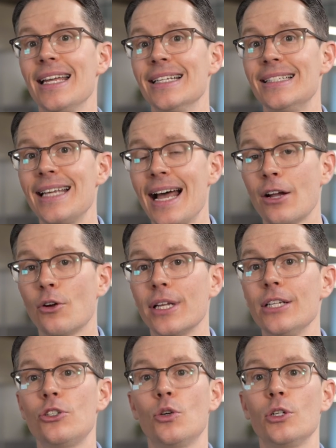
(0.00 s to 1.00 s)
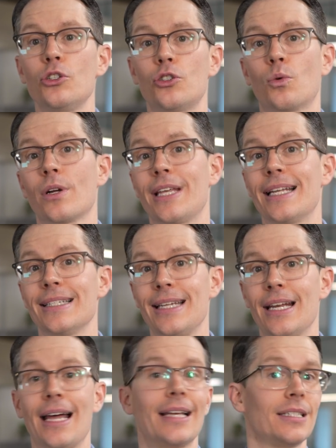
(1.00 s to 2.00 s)
integrity to ensure that
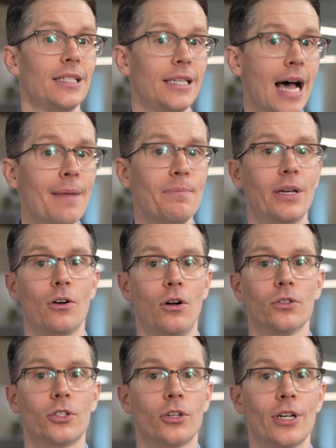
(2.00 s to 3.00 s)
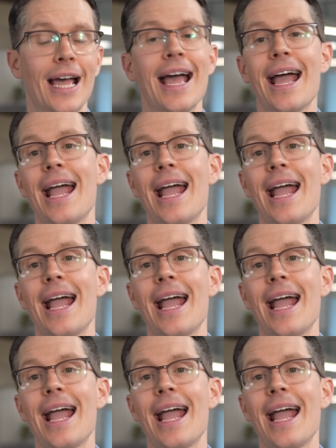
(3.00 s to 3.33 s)
data has not been altered,